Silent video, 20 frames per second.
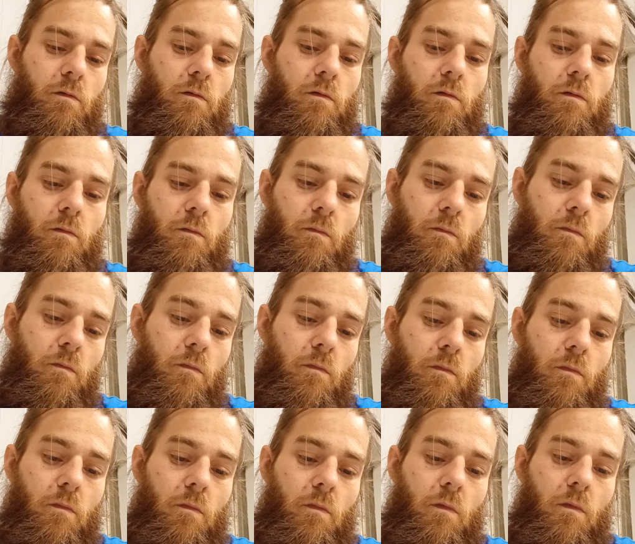
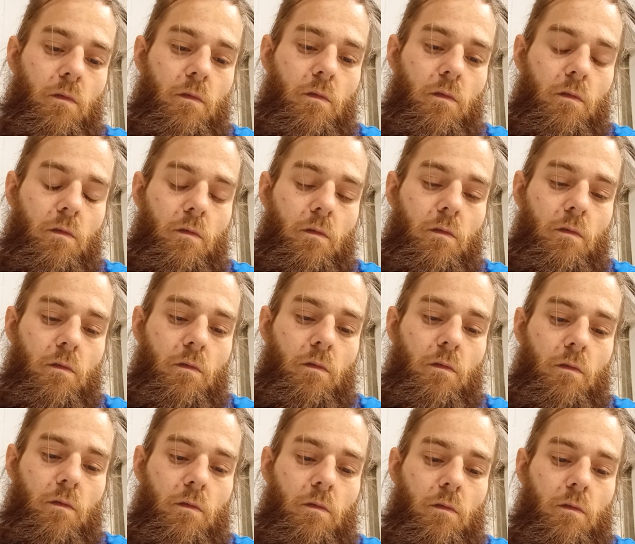
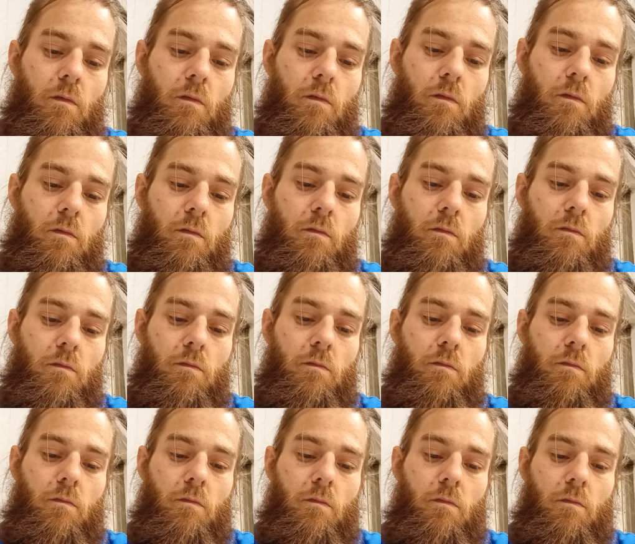
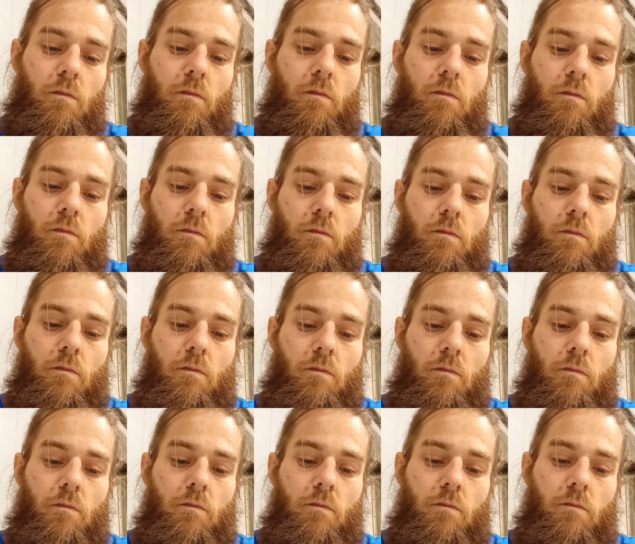
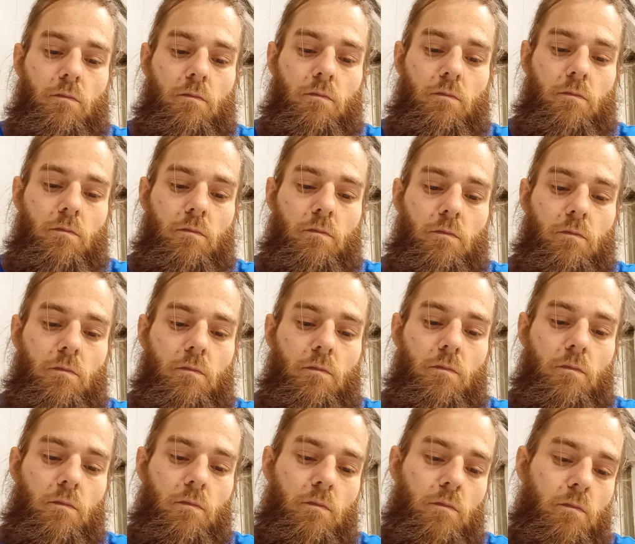
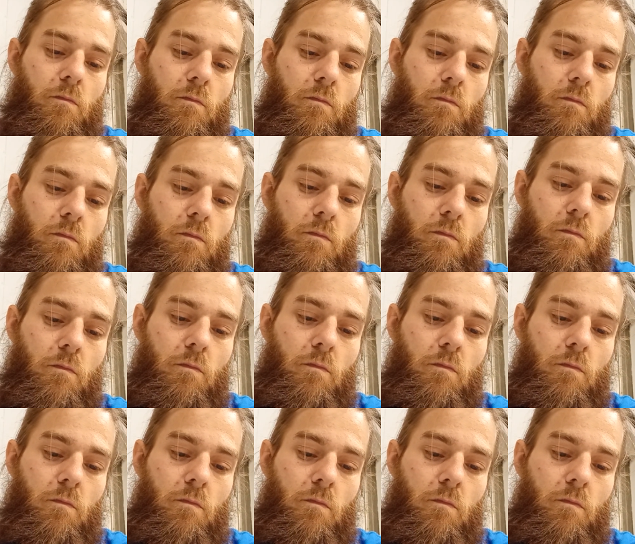(no one is talking)